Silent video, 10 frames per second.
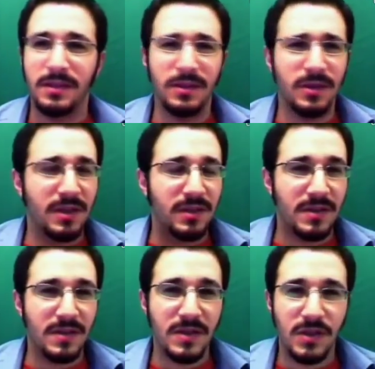look at
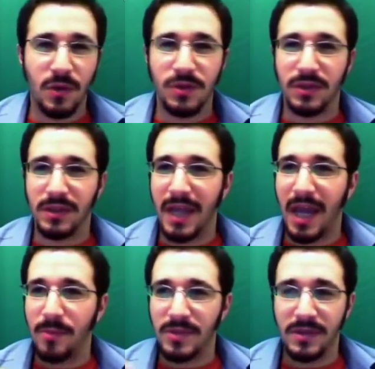this, the social
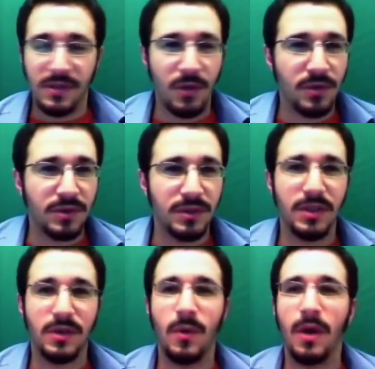gaps and social
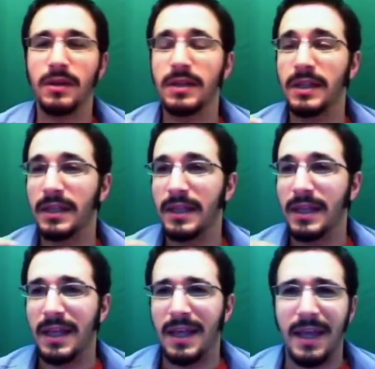
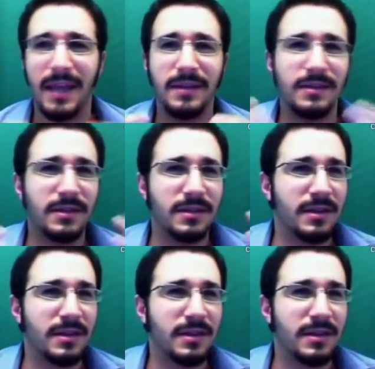inequality, and